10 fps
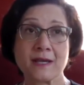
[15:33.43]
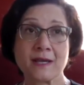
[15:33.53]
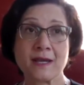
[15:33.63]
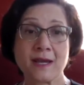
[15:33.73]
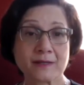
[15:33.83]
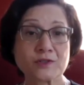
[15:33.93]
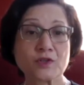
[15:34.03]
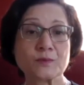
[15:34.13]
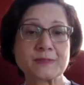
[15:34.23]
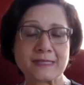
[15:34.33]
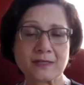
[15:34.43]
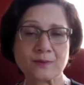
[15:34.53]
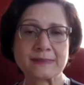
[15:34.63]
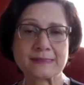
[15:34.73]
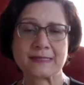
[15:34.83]
exome
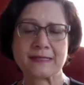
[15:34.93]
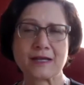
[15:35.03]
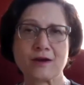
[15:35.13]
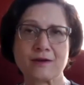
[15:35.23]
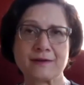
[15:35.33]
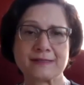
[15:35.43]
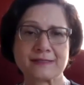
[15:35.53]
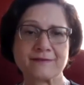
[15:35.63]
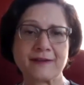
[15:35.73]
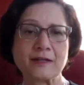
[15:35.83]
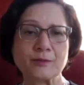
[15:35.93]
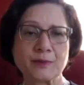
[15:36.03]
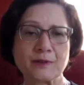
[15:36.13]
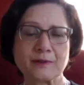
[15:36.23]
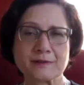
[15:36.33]
sequencing now is
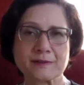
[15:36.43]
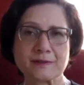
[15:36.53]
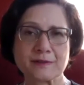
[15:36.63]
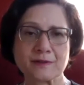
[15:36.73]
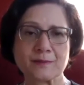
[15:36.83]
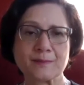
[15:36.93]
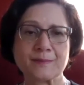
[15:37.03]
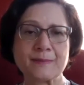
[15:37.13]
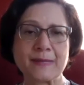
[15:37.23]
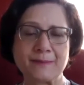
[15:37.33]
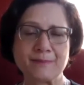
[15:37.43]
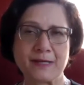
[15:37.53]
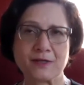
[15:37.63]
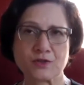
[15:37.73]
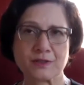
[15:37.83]
available. So many
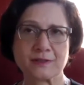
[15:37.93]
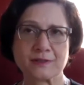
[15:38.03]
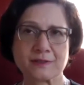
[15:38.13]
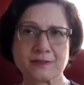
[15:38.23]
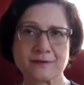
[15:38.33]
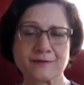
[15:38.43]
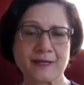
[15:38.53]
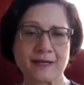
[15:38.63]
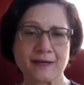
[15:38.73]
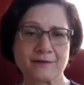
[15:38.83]
patients, if they have